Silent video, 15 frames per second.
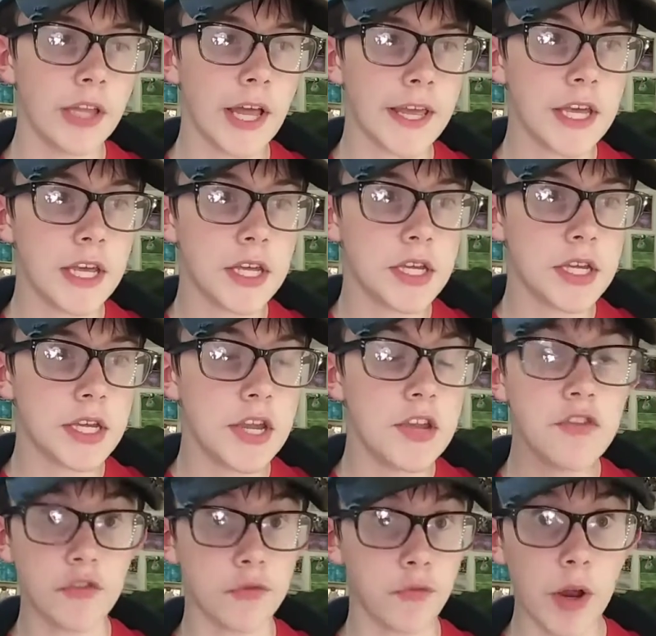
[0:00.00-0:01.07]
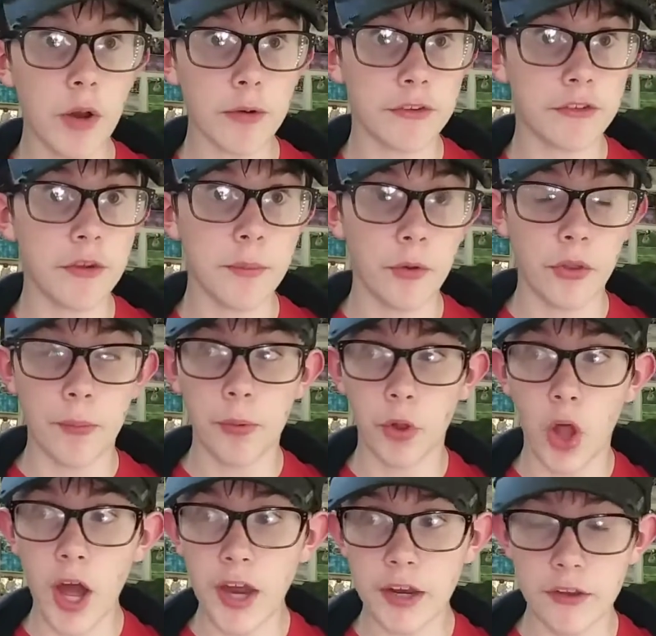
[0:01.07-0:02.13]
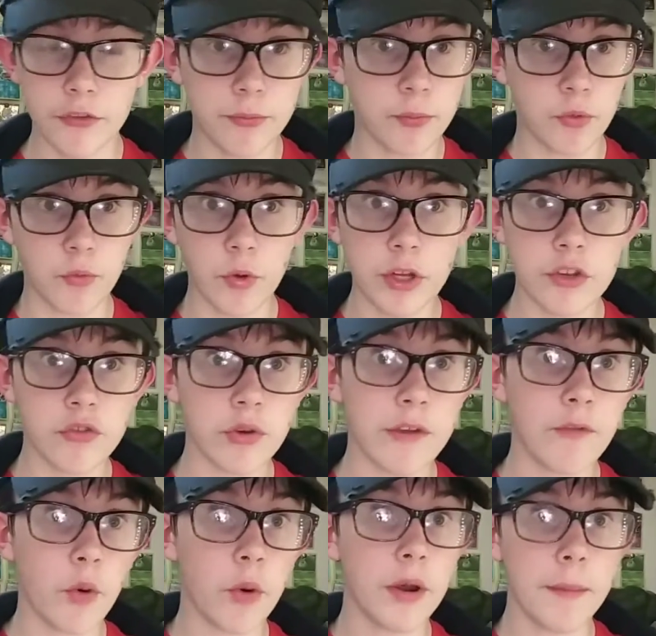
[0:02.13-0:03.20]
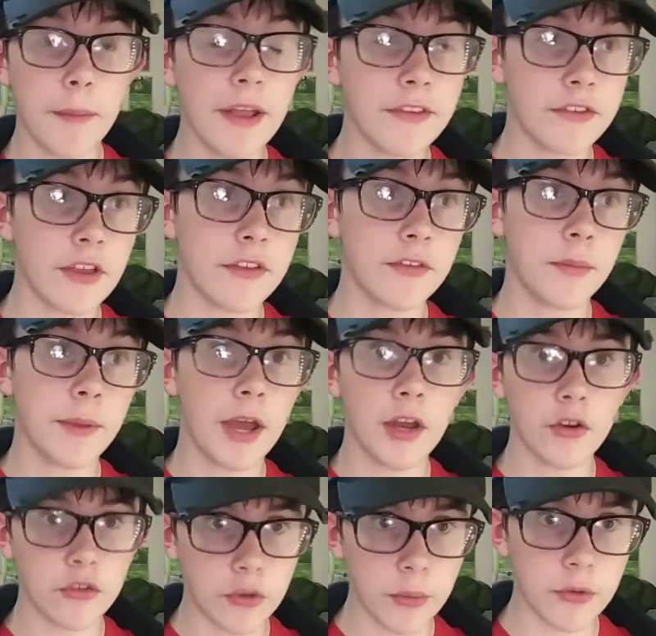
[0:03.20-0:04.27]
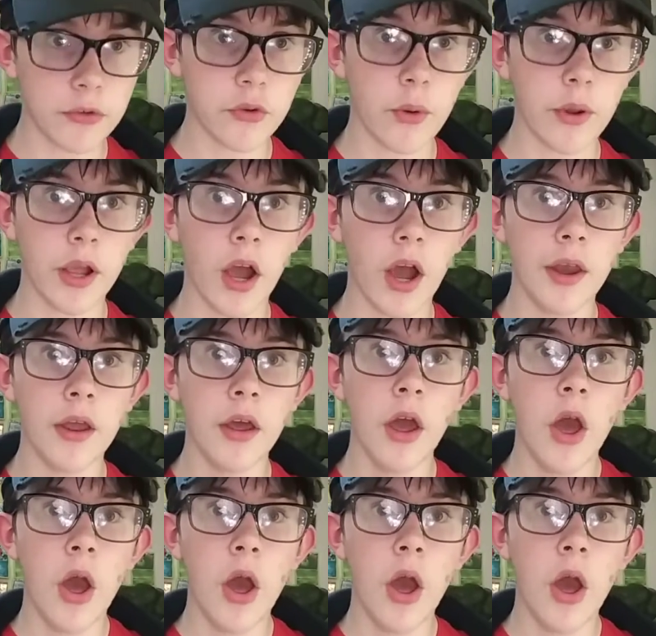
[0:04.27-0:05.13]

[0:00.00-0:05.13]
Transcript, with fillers: Like it's very simple. The plot is really straightforward. It made sense to me. I understood what was going on.